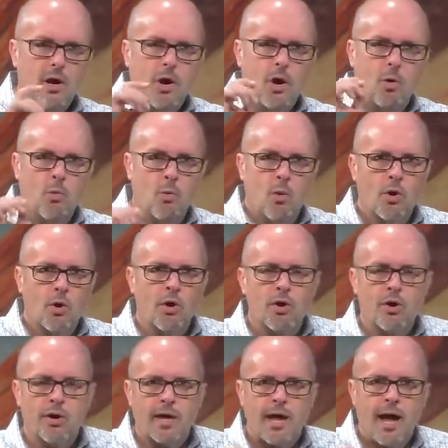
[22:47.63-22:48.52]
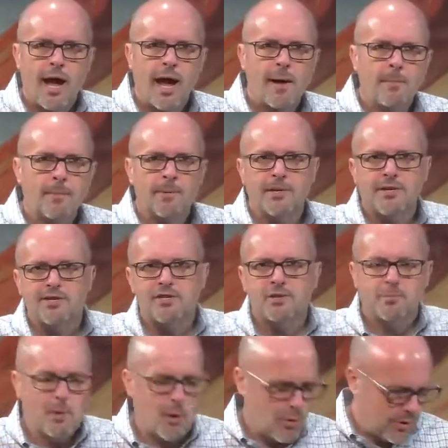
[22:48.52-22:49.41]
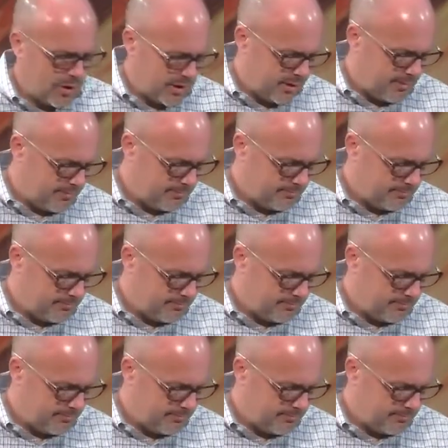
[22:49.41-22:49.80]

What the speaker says: A word aptly spoken